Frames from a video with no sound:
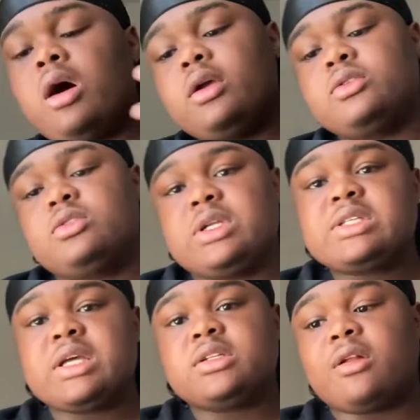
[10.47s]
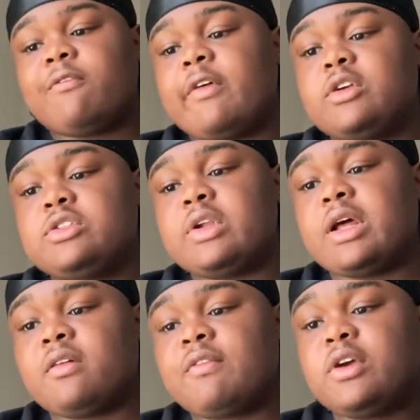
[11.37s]
Alright, you two, let's get into the first shoe. Now
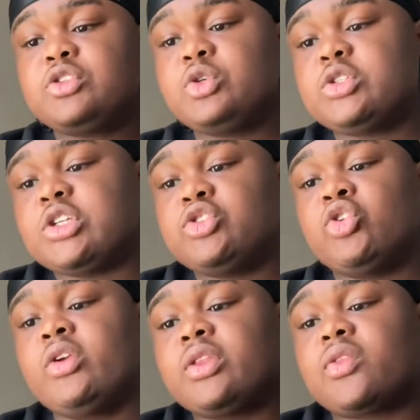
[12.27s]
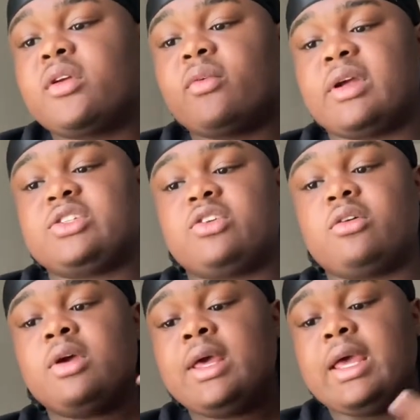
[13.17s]
the first shoe is the Jordan 3 Retro
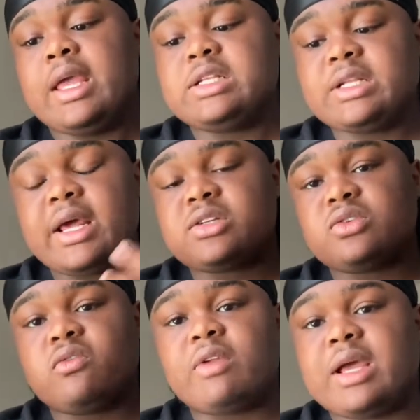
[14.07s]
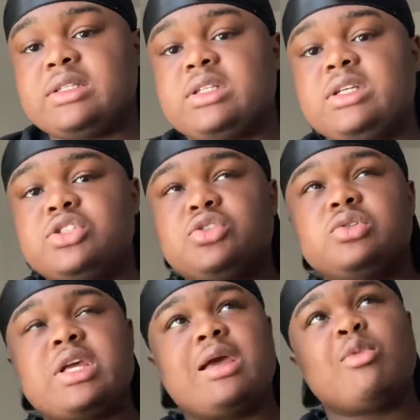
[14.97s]
International Flights. These shoes
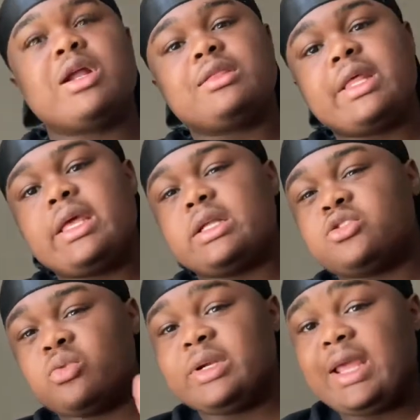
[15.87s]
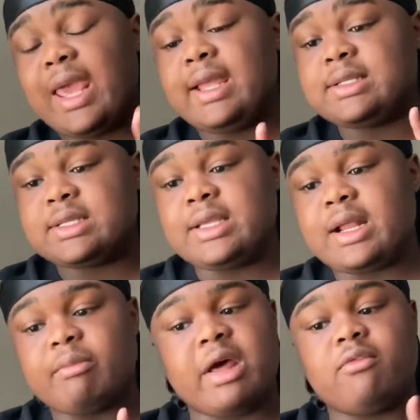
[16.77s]
came out I think in 2018.
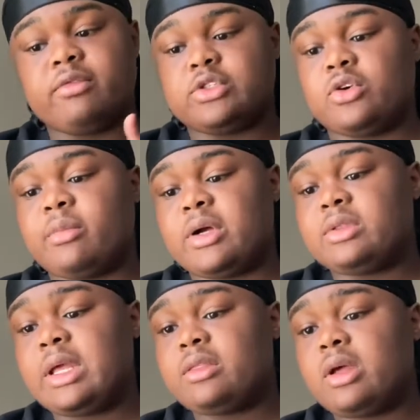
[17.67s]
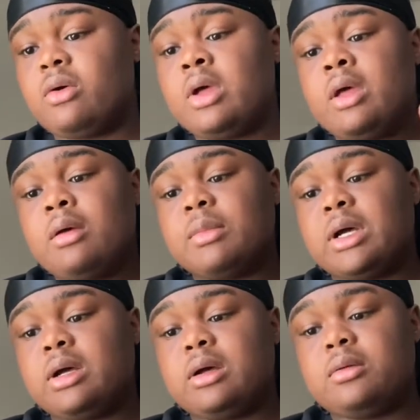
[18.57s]
I'm not for sure about that though. But
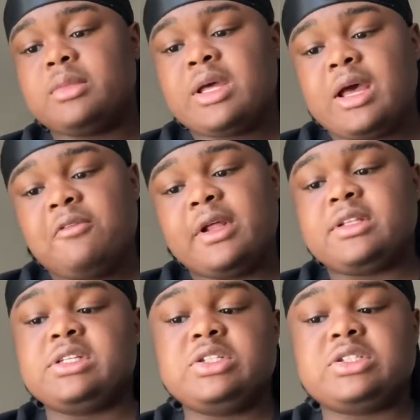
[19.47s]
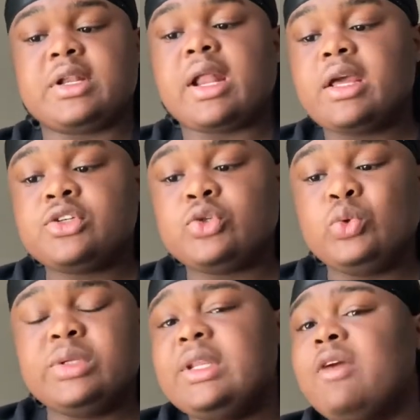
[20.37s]
I feel like this is a nice shoe,
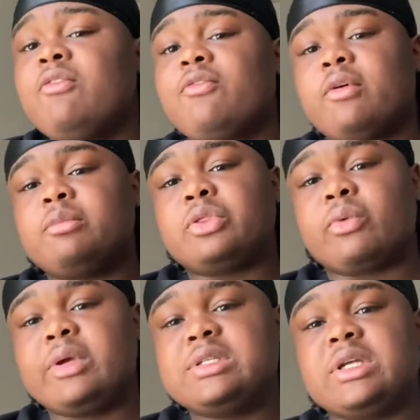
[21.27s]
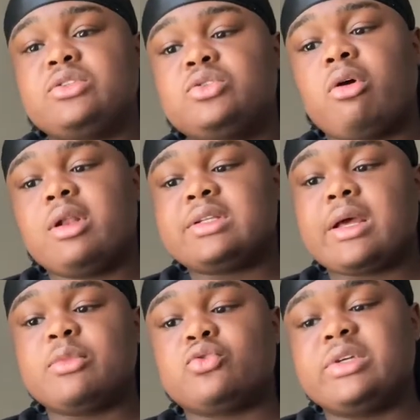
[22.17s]
different from threes that you see all the
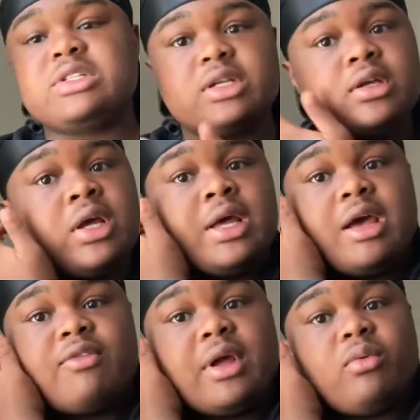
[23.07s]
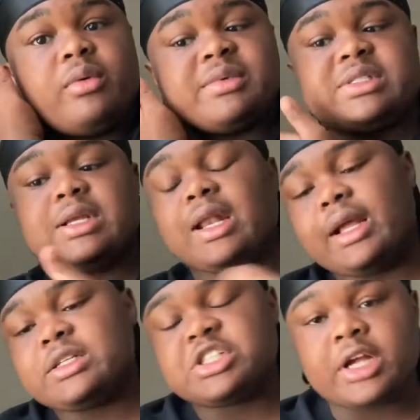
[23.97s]
time. But recently I feel like we've been seeing
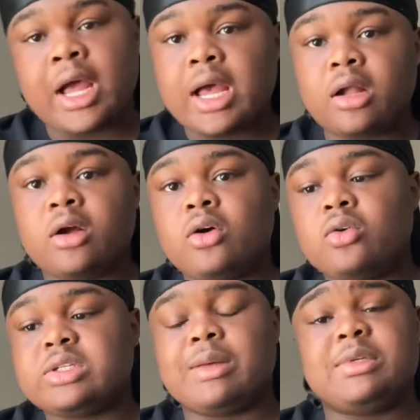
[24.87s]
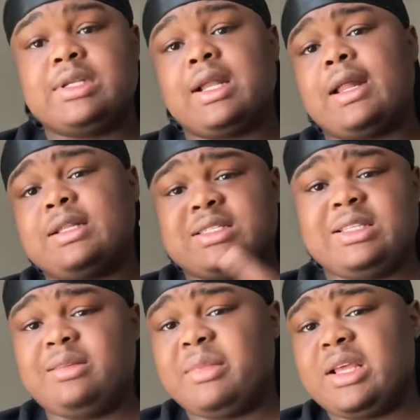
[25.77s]
like Chicago's. I've been seeing a lot of
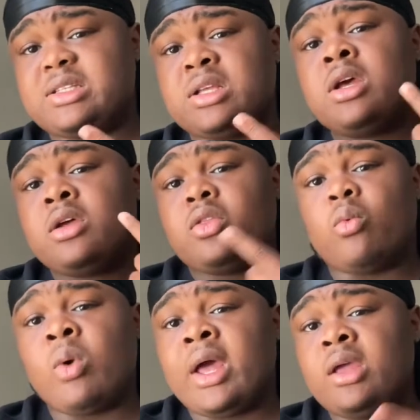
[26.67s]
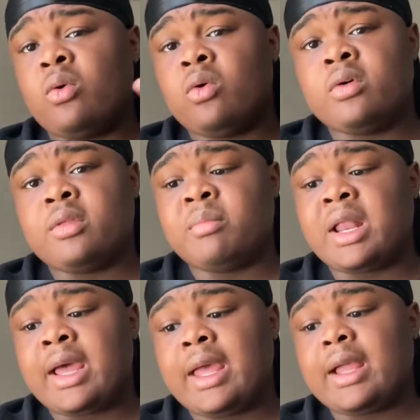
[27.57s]
cements, the white or the
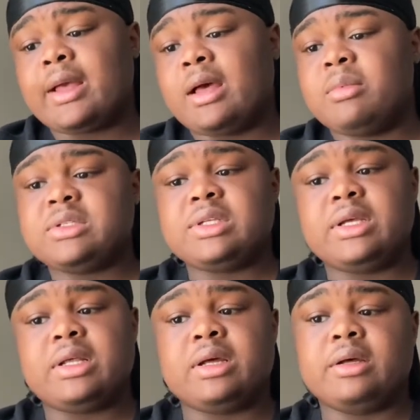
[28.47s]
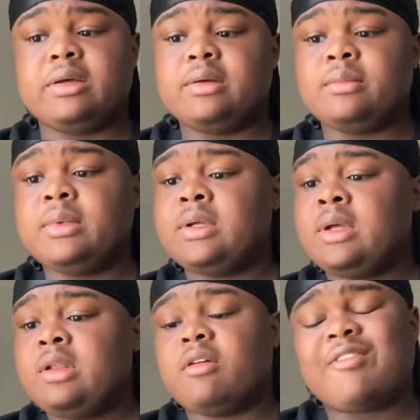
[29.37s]
black. I've been seeing
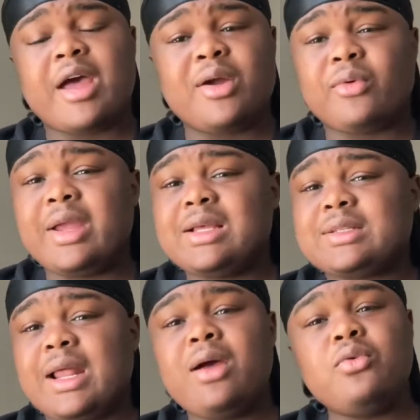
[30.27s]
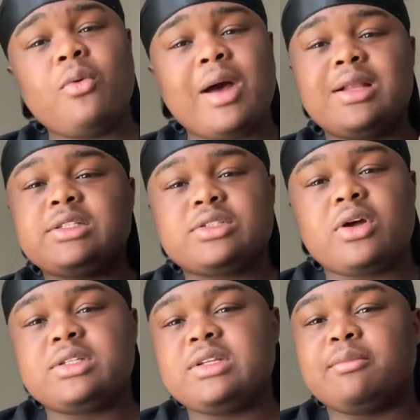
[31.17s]
the fire reds. Like, I don't know why I just
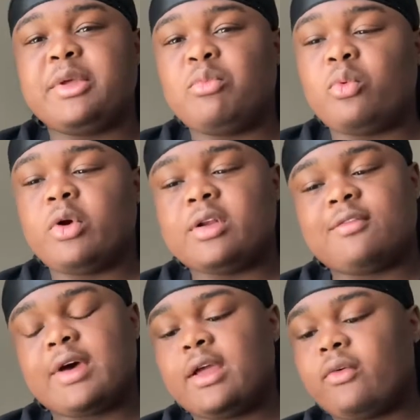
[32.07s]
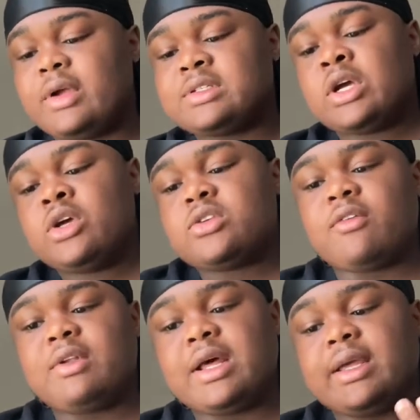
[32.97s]
started seeing people wear the fire reds. So I
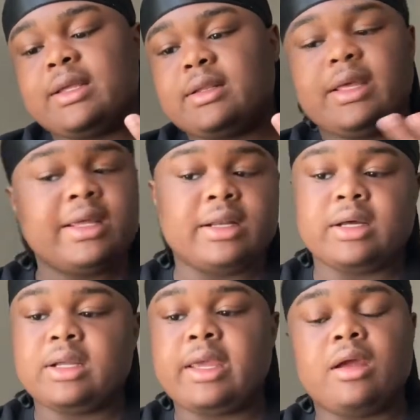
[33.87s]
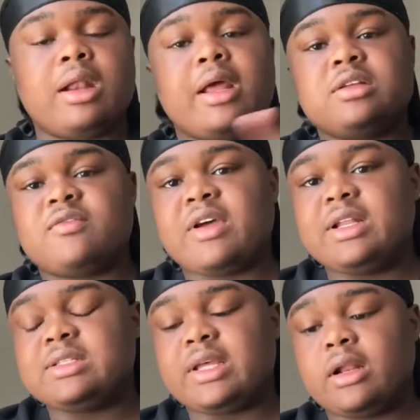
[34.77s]
feel like in the Carolinas, if I
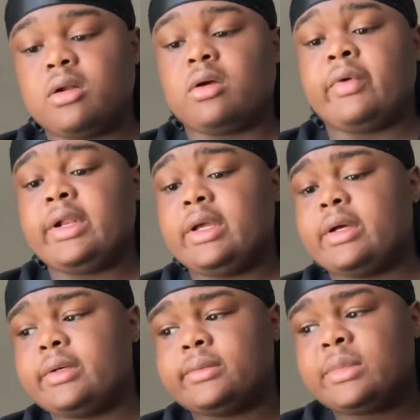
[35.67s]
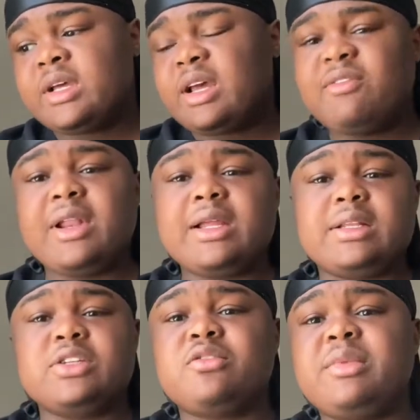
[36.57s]
didn't say that already, I feel like
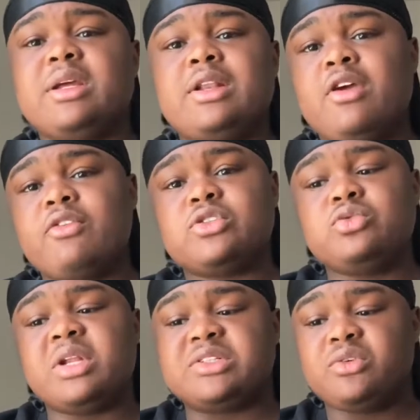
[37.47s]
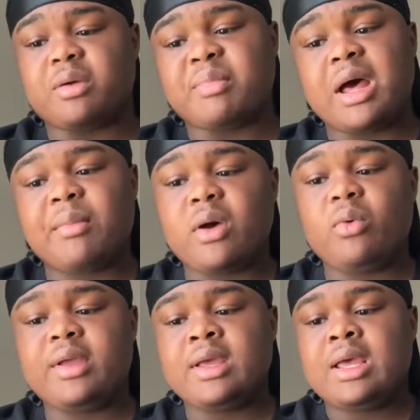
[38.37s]
this would be a different shoe that you could pop out
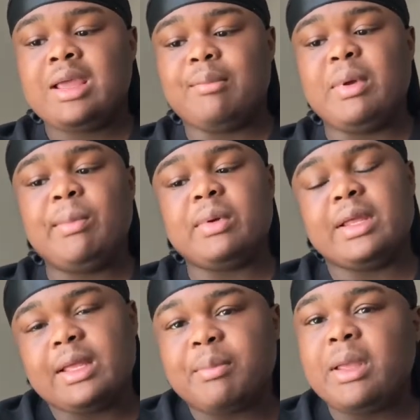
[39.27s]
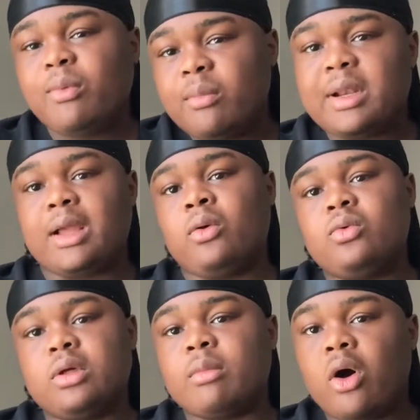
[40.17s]
with, and people will be like, oh,
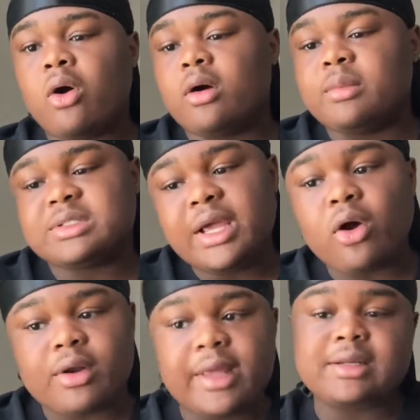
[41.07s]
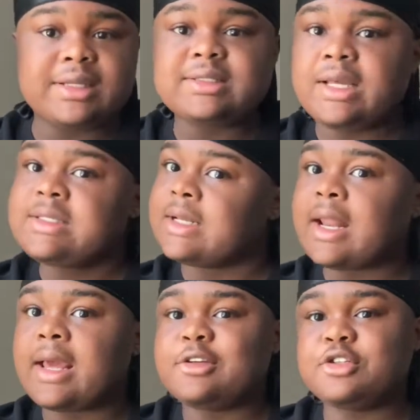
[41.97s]
them hard. But this is a
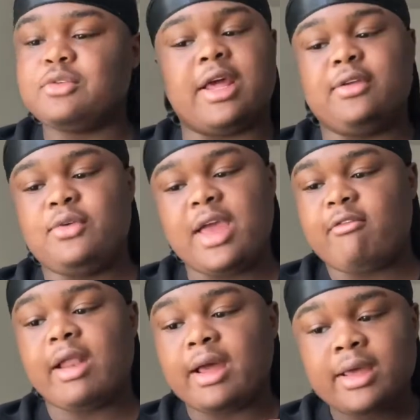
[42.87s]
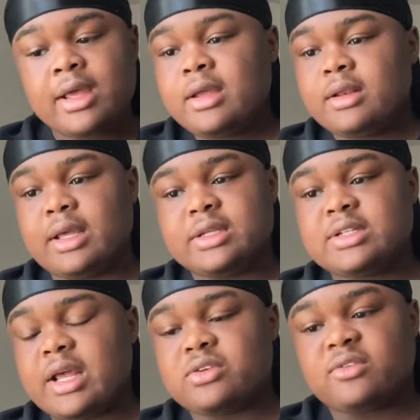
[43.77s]
nice shoe. Like, you can't lie. The
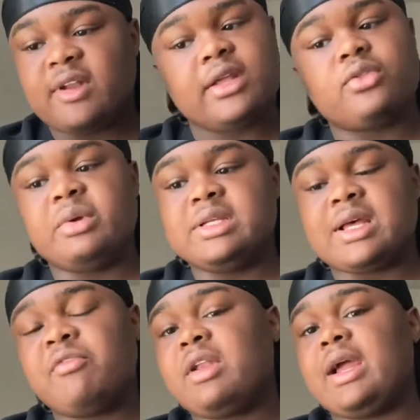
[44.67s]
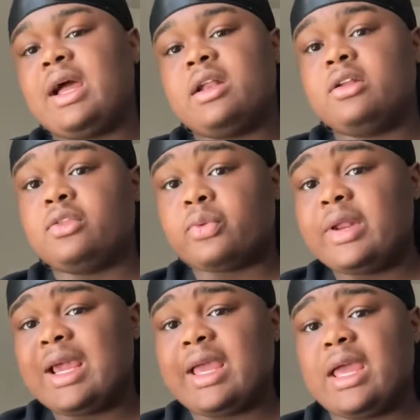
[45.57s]
International Flight 3s, I feel like out of the 3
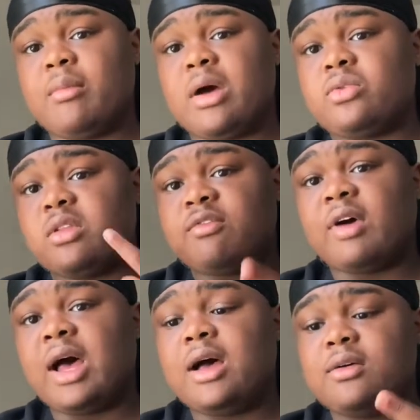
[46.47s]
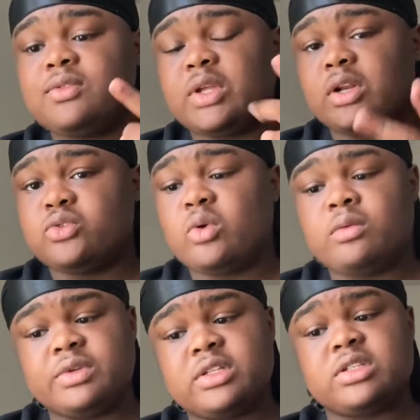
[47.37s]
that came out, the 5s and the
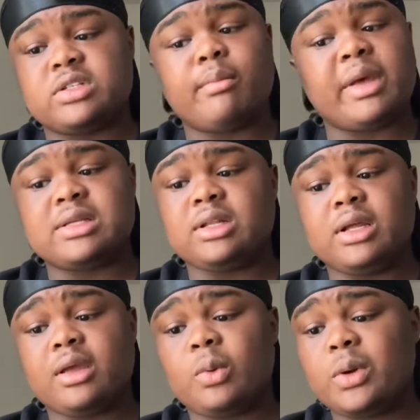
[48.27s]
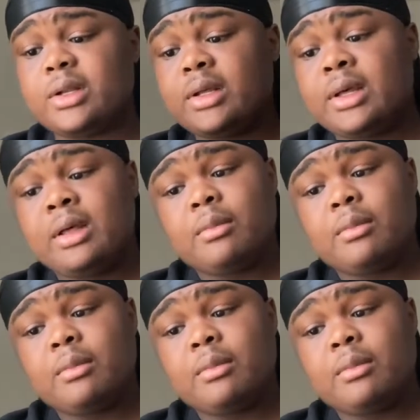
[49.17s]
12, this is the best looking one.